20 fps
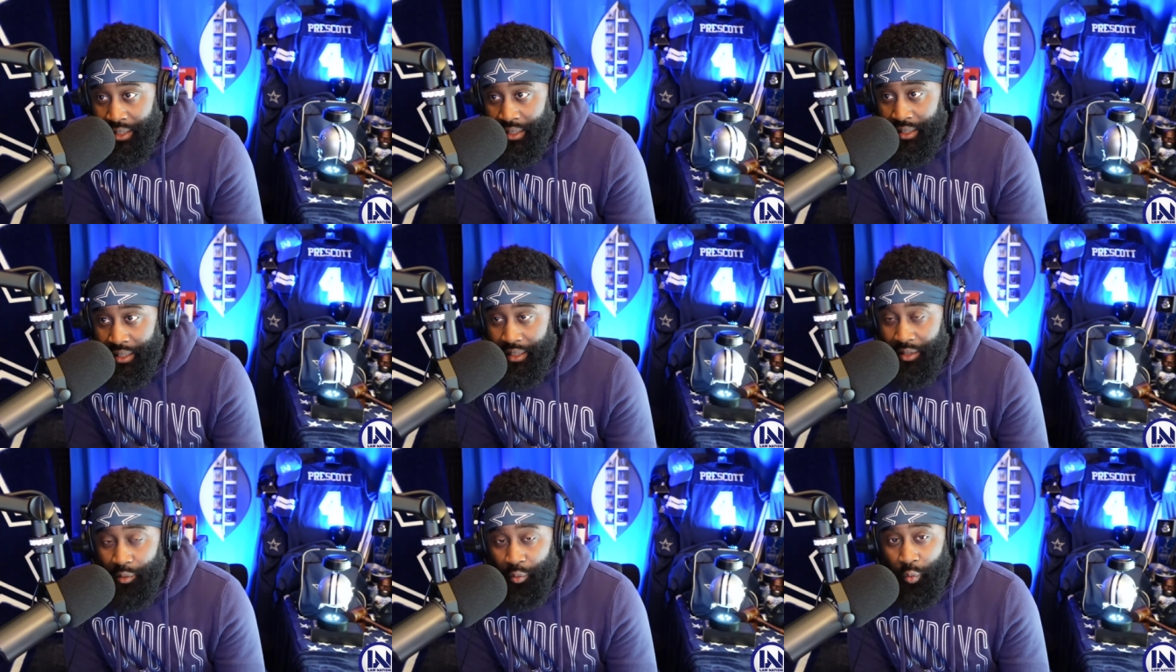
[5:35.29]

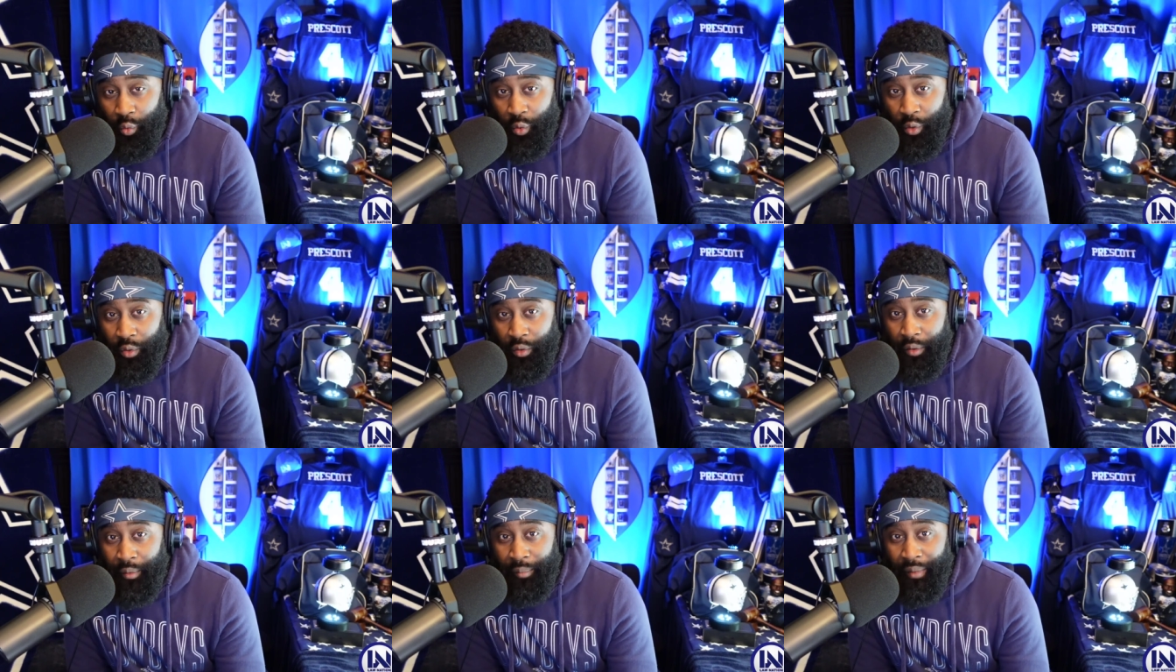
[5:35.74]
Didn't
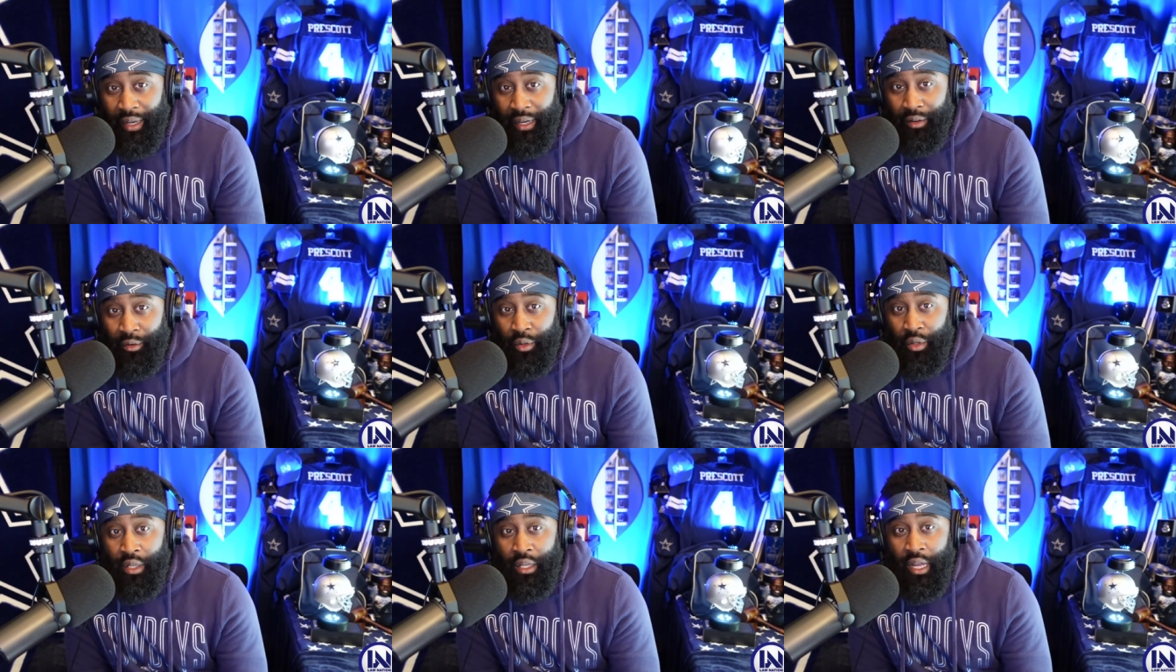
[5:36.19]
worry
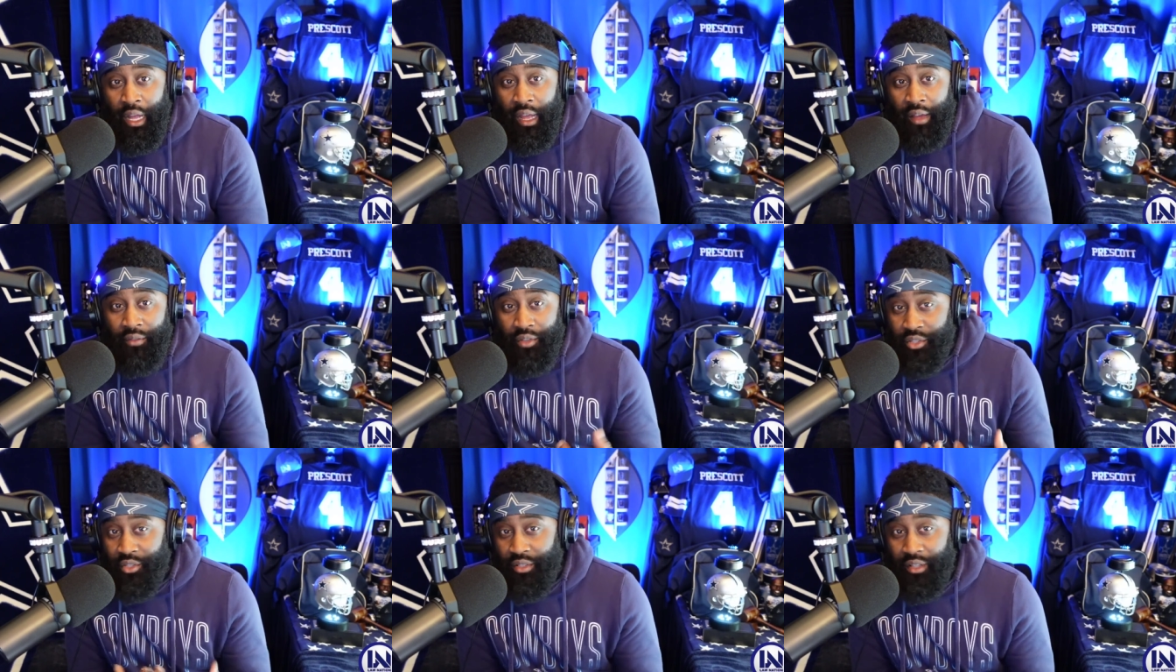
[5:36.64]
about
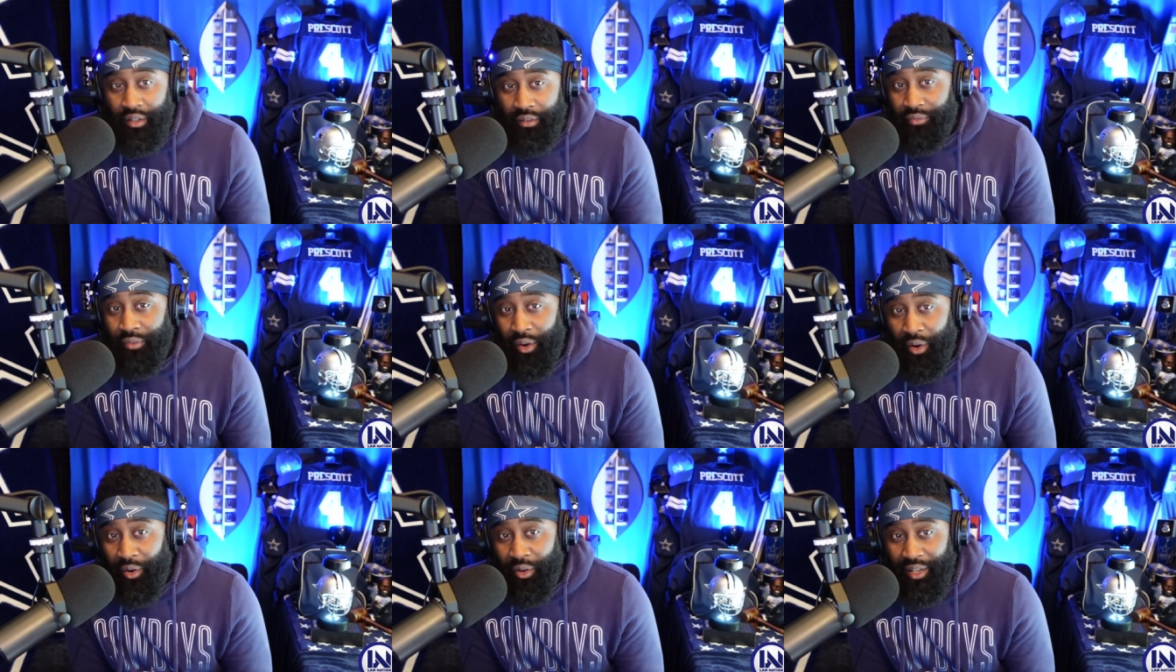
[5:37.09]
having stuff
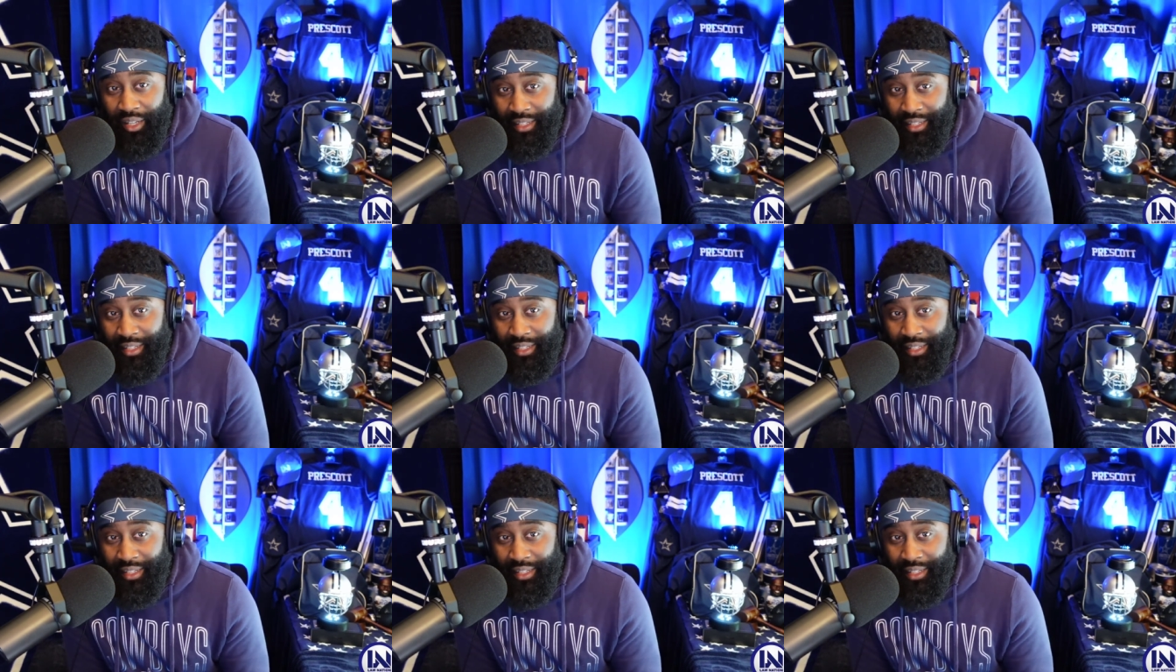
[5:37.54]
all